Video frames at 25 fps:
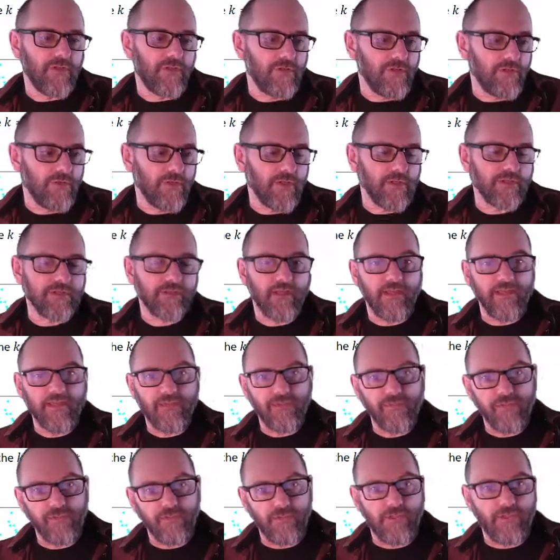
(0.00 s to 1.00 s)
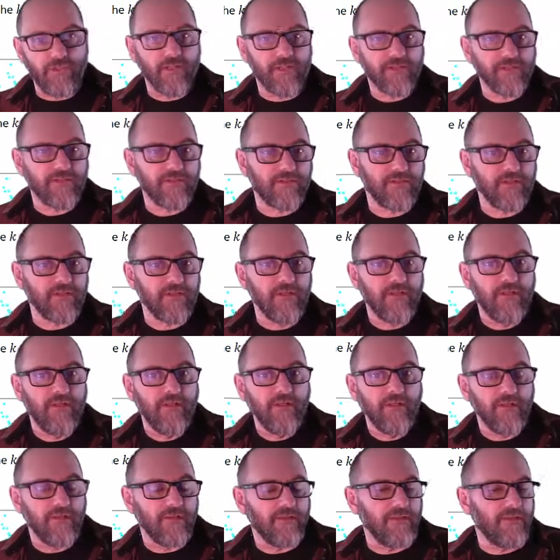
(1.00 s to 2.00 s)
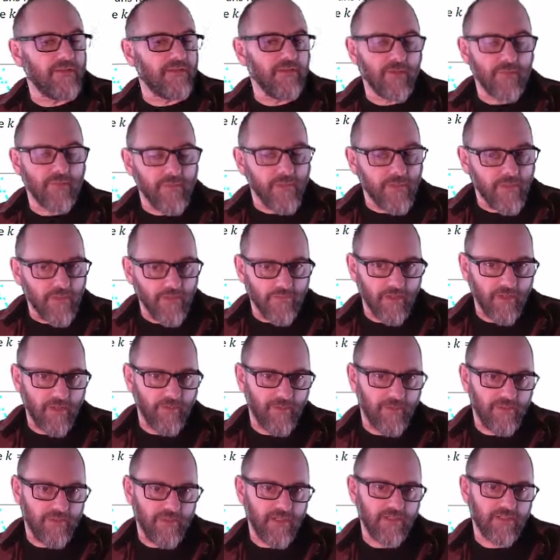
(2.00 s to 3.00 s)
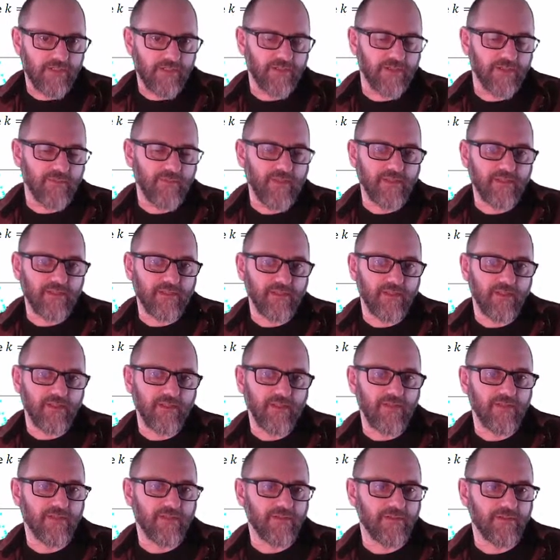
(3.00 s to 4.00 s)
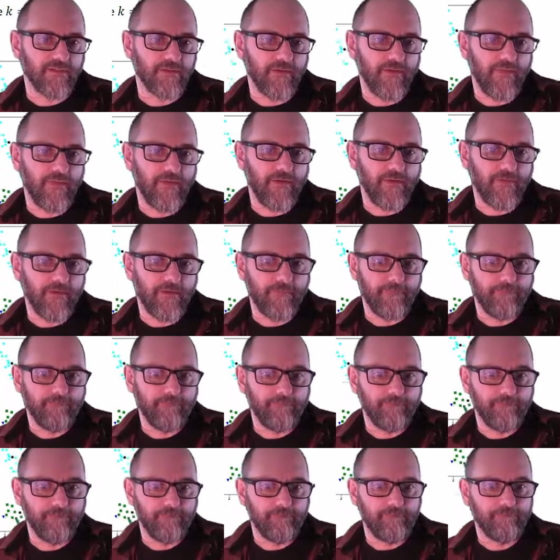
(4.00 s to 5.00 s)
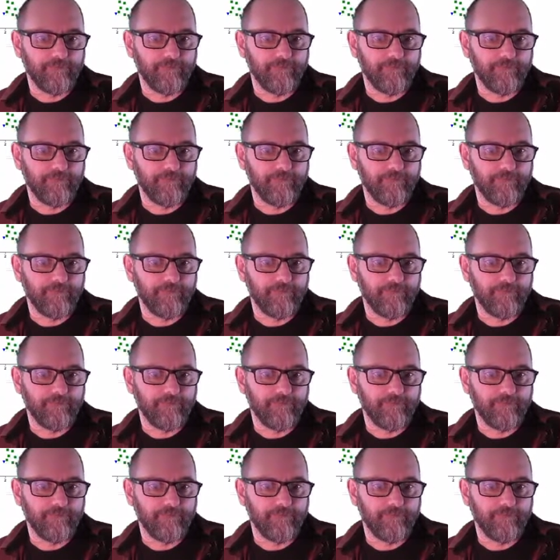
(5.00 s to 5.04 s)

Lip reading: you assign them to a cluster, and then you can make your recommendations based on the cluster that they're in.